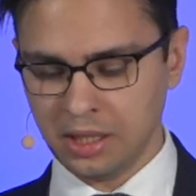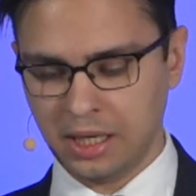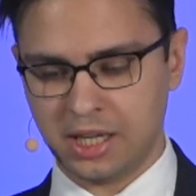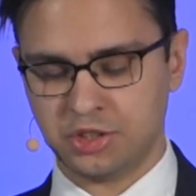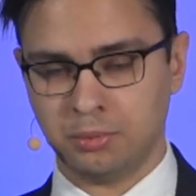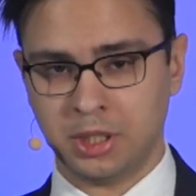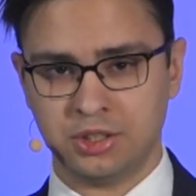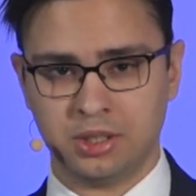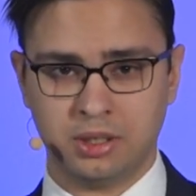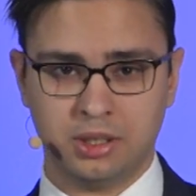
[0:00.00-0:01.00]
As you
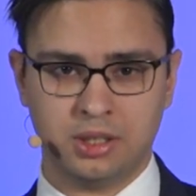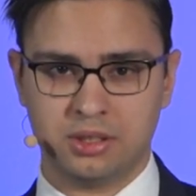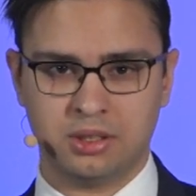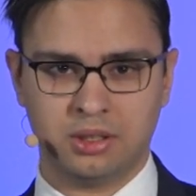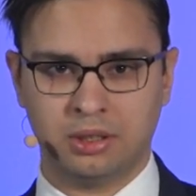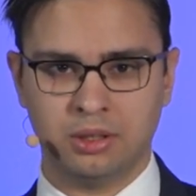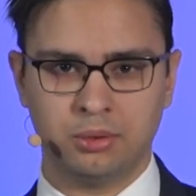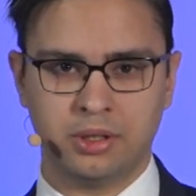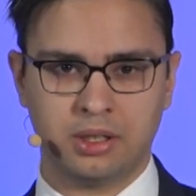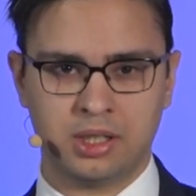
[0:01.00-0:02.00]
mentioned, it doesn't include
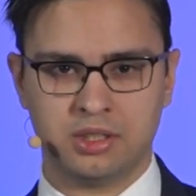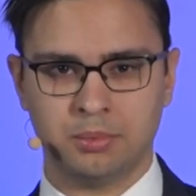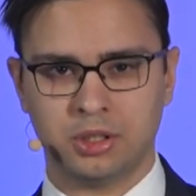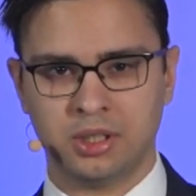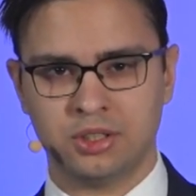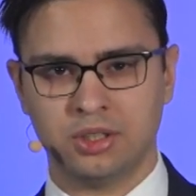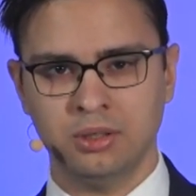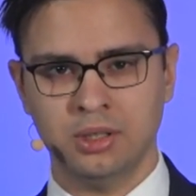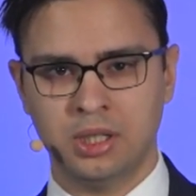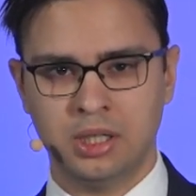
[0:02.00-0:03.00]
the Krasny potential.
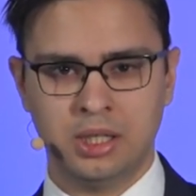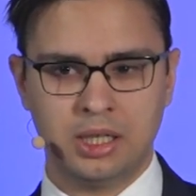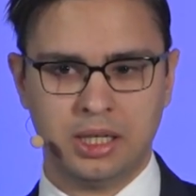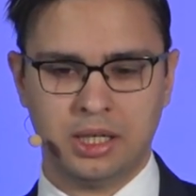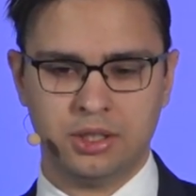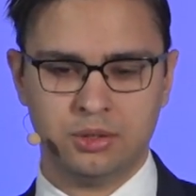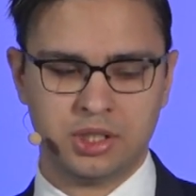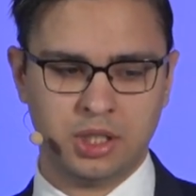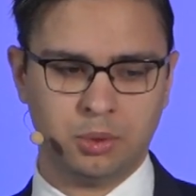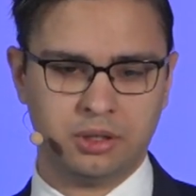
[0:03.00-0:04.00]
You
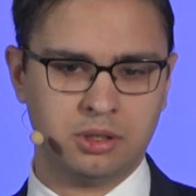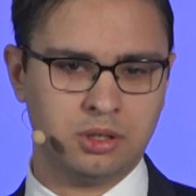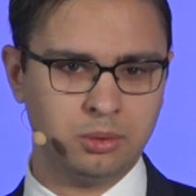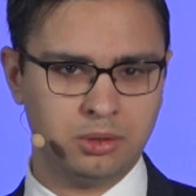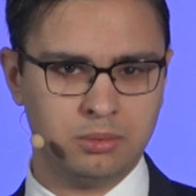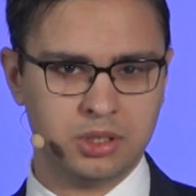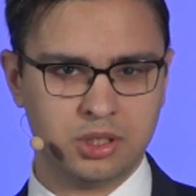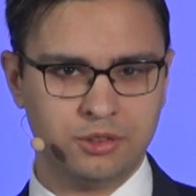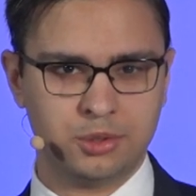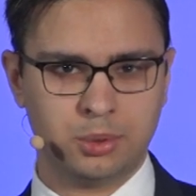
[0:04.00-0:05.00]
said what the total
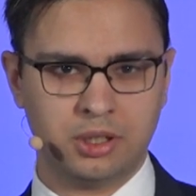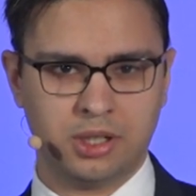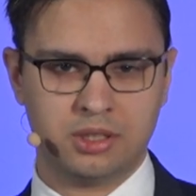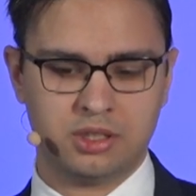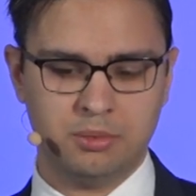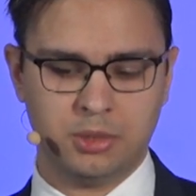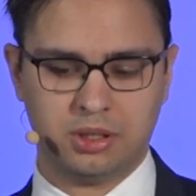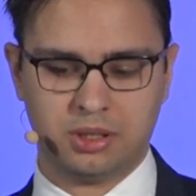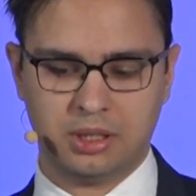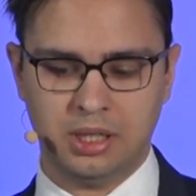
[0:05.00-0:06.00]
reserves were in Krasny,
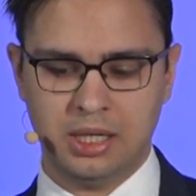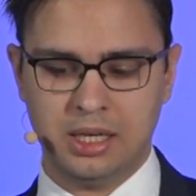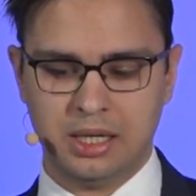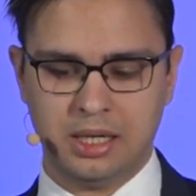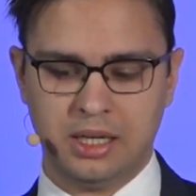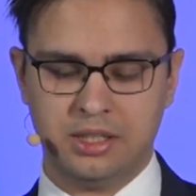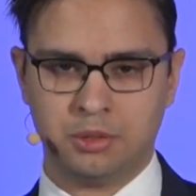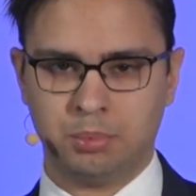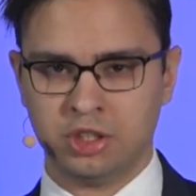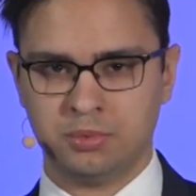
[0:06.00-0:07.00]
but is it
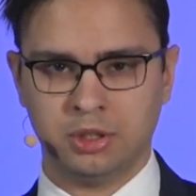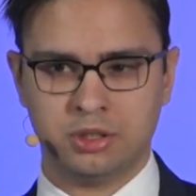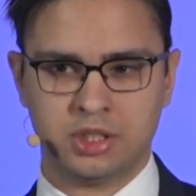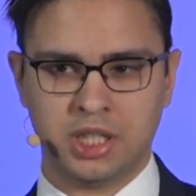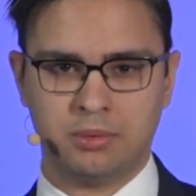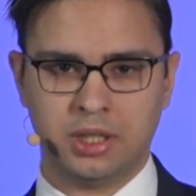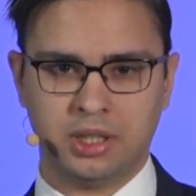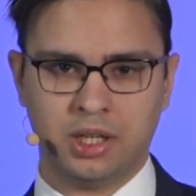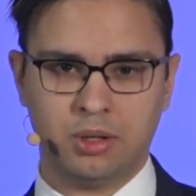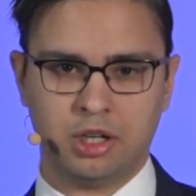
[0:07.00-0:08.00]
possible to say right
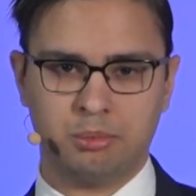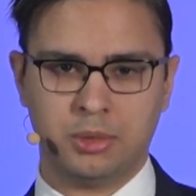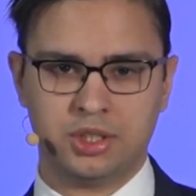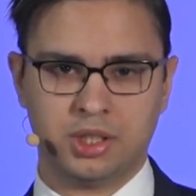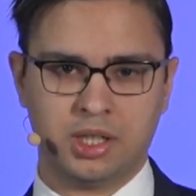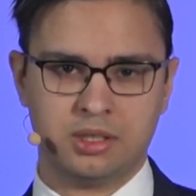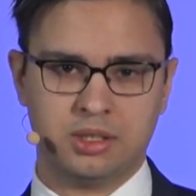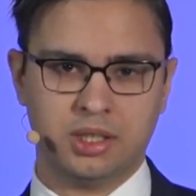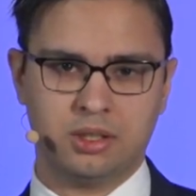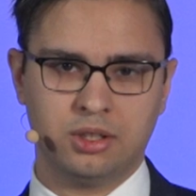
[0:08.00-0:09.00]
now how much
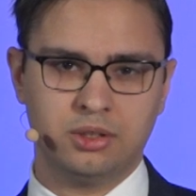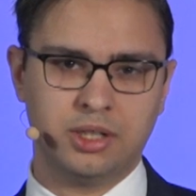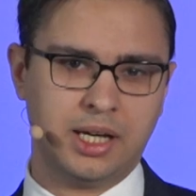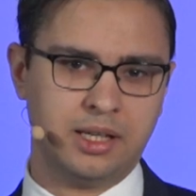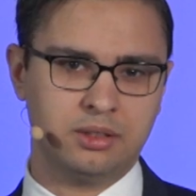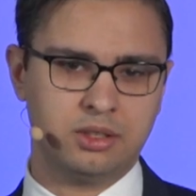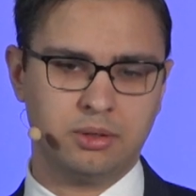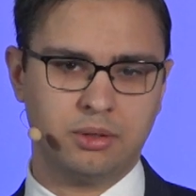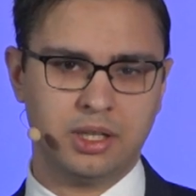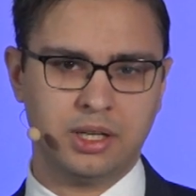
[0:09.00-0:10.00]
Krasny could add to
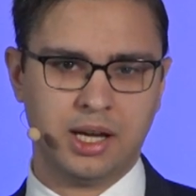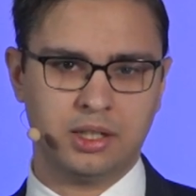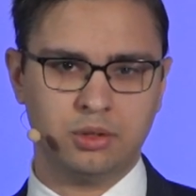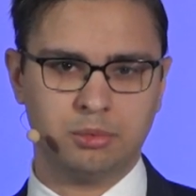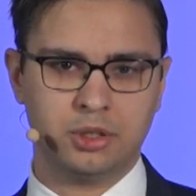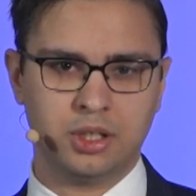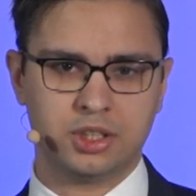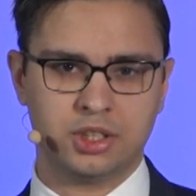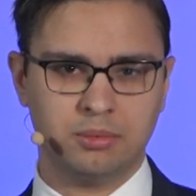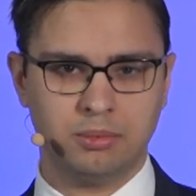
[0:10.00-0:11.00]
the annual
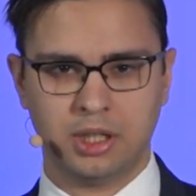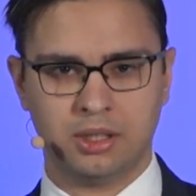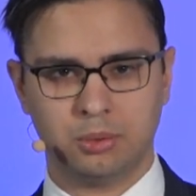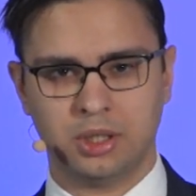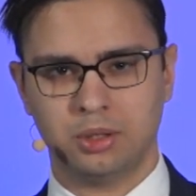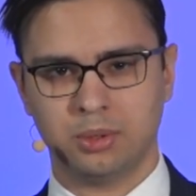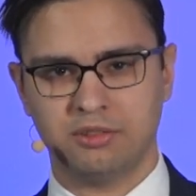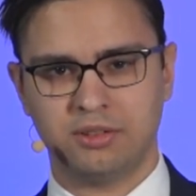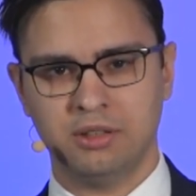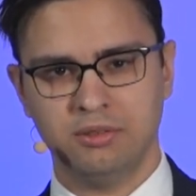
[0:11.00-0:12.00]
production in
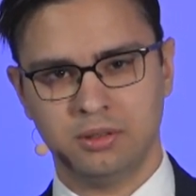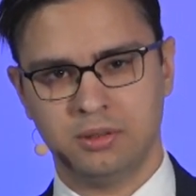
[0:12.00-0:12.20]
2025?